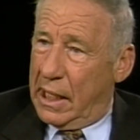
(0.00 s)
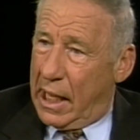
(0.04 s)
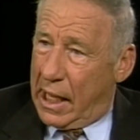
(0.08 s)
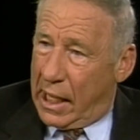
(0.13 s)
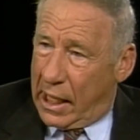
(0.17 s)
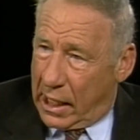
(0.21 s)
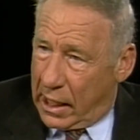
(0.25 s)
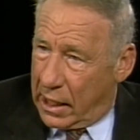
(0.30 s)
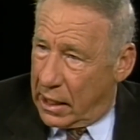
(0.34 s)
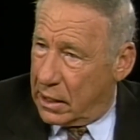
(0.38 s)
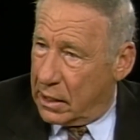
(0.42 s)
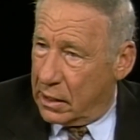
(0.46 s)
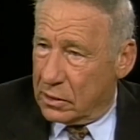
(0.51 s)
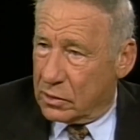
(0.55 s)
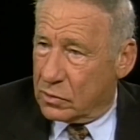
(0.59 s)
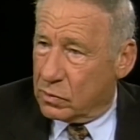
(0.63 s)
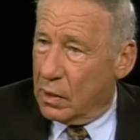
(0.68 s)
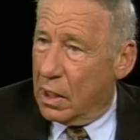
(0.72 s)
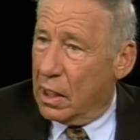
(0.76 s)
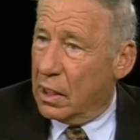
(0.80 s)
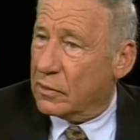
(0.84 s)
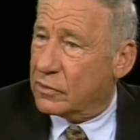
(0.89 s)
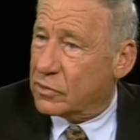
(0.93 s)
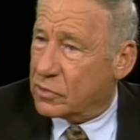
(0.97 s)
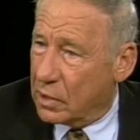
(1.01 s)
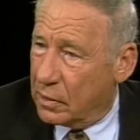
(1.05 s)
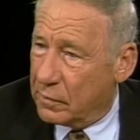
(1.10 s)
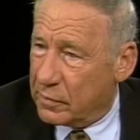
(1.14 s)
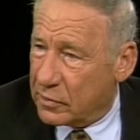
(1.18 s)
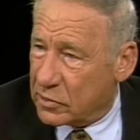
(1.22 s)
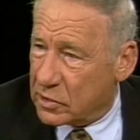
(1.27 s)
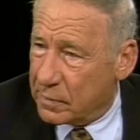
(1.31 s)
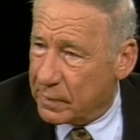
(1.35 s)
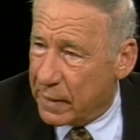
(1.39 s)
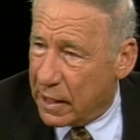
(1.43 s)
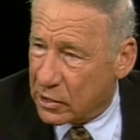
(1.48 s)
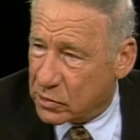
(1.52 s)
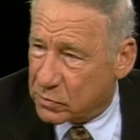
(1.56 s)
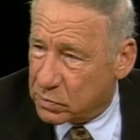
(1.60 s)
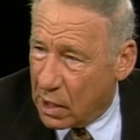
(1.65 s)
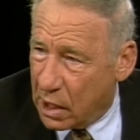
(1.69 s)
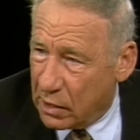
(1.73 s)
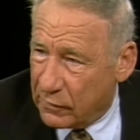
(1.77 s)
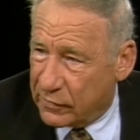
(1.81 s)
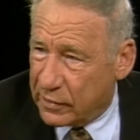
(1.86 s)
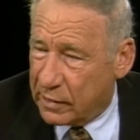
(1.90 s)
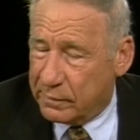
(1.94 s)
Yeah. 12. It was about
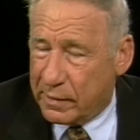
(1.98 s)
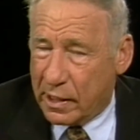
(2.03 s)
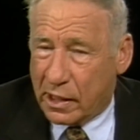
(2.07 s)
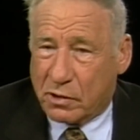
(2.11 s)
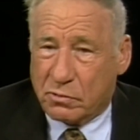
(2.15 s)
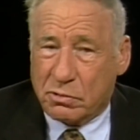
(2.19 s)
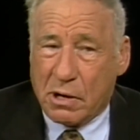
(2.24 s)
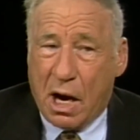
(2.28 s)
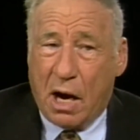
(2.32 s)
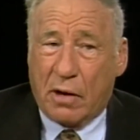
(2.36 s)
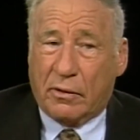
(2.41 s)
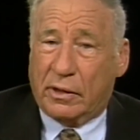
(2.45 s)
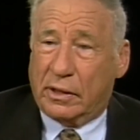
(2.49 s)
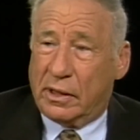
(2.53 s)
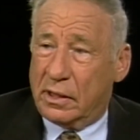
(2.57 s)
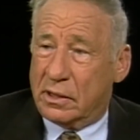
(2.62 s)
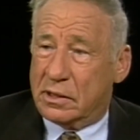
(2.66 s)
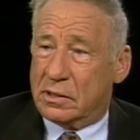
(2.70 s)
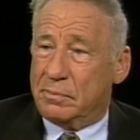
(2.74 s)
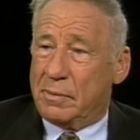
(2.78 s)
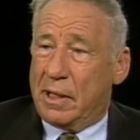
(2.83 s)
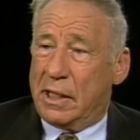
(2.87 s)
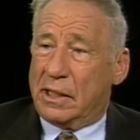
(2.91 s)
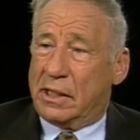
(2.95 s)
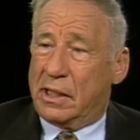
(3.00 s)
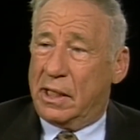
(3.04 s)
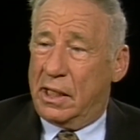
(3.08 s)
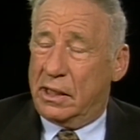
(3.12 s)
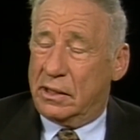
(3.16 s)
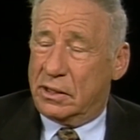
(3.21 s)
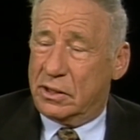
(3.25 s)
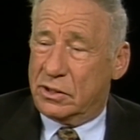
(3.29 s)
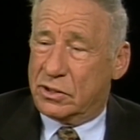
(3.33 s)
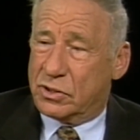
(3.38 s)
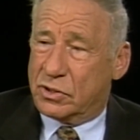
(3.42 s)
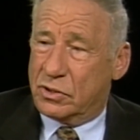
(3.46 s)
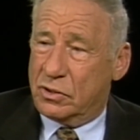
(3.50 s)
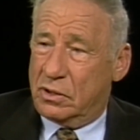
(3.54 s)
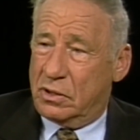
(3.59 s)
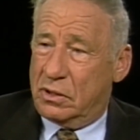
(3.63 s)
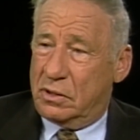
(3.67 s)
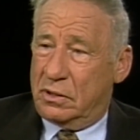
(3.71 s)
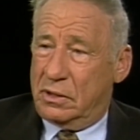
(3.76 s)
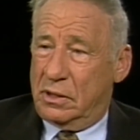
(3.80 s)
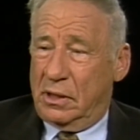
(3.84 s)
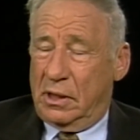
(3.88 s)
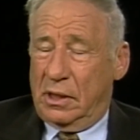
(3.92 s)
12 of them that crowded into my candy
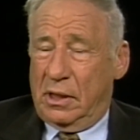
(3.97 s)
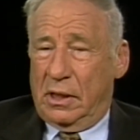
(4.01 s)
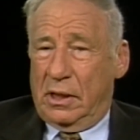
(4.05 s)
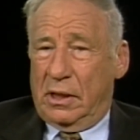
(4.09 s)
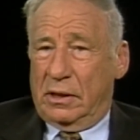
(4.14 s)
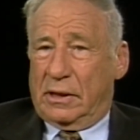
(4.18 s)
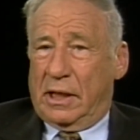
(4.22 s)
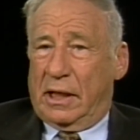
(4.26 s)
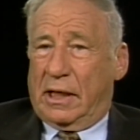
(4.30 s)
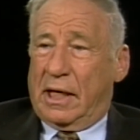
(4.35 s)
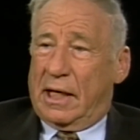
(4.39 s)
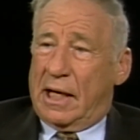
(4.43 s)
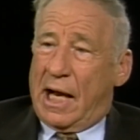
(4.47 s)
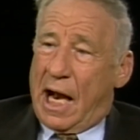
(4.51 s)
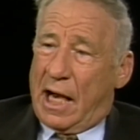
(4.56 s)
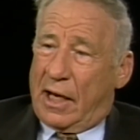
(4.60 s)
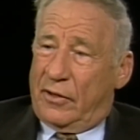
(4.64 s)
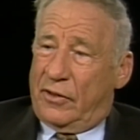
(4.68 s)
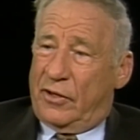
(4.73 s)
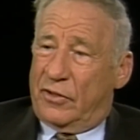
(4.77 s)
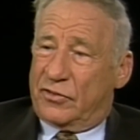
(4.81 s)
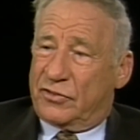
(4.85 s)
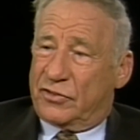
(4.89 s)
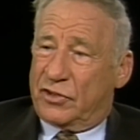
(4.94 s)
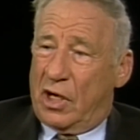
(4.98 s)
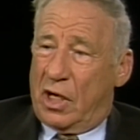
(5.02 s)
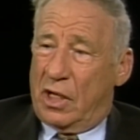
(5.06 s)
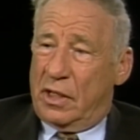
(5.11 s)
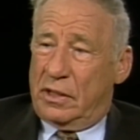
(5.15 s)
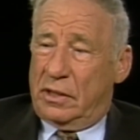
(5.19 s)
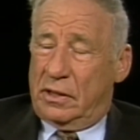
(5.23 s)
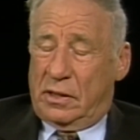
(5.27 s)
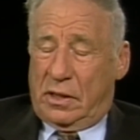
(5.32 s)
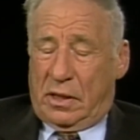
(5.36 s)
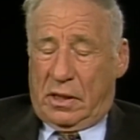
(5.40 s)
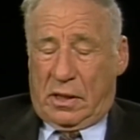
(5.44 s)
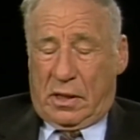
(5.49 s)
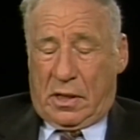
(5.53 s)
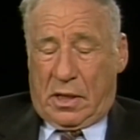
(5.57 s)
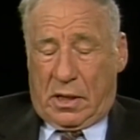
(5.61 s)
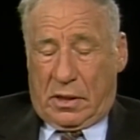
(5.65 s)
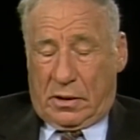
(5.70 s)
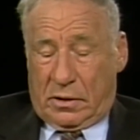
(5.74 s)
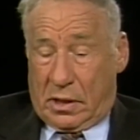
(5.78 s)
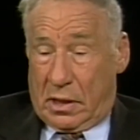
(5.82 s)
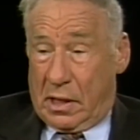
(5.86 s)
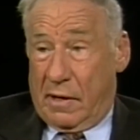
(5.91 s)
store. They got out of the sun. Yeah.
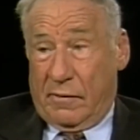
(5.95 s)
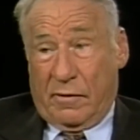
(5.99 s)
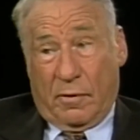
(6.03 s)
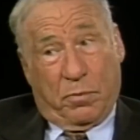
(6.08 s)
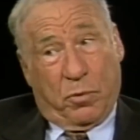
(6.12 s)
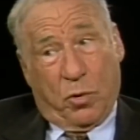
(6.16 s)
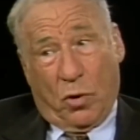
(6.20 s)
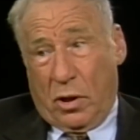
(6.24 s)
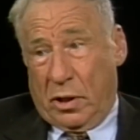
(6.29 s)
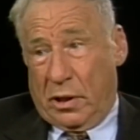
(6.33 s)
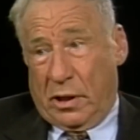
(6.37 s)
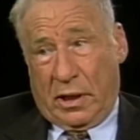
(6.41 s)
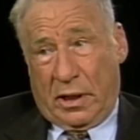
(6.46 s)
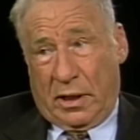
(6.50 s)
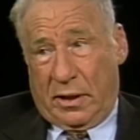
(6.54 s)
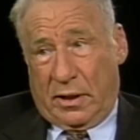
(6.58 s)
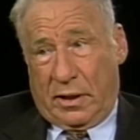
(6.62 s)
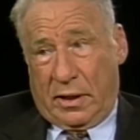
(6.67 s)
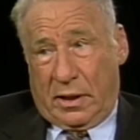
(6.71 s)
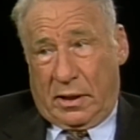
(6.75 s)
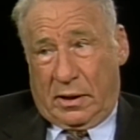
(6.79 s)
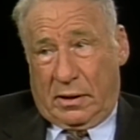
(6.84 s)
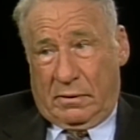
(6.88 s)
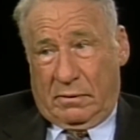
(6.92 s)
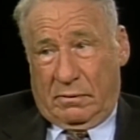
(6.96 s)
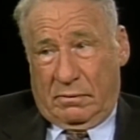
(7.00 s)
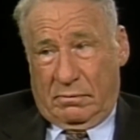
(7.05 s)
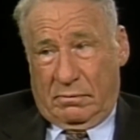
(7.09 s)
They never bought anything.